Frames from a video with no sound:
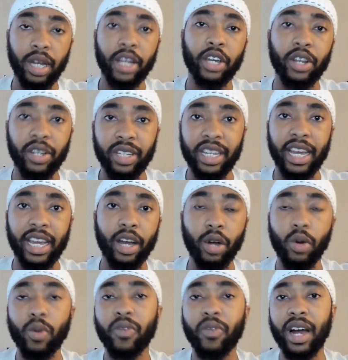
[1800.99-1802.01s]
your
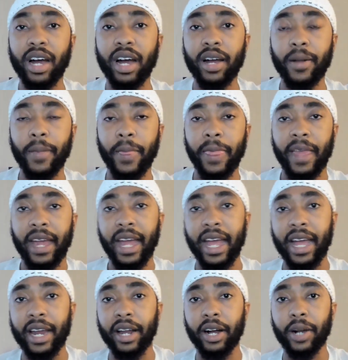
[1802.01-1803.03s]
Yehovah,
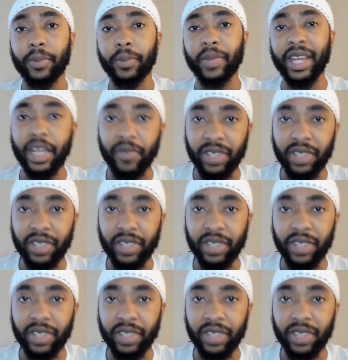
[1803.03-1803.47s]
and they give a